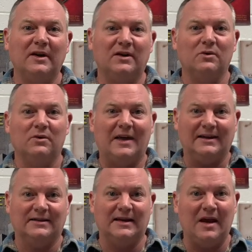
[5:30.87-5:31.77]
due that
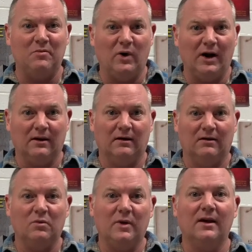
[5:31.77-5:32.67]
same week,
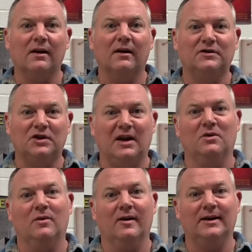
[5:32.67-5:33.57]
the week of
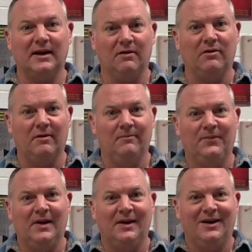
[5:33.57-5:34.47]
January 10th.
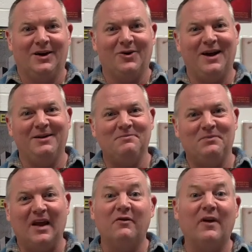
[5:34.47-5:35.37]
All right.
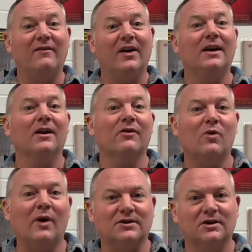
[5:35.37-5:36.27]
If you have any other
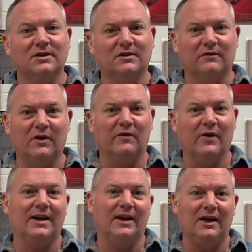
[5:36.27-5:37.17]
questions, feel free
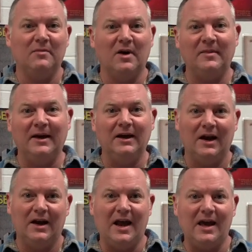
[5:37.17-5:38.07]
to email me,
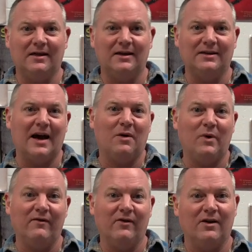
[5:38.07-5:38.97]

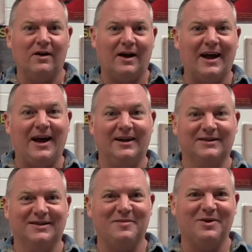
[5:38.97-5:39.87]
nathan.weaver at
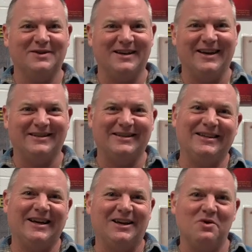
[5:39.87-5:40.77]

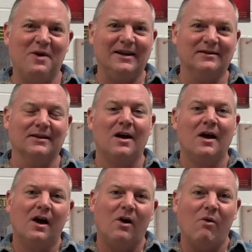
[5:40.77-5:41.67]
swcsd.us,
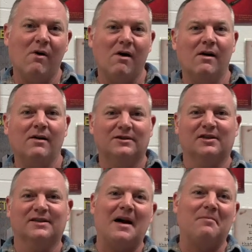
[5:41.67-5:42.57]
or just
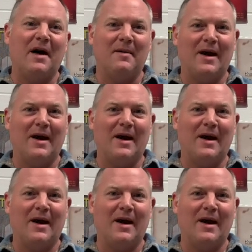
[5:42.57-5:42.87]
stop by my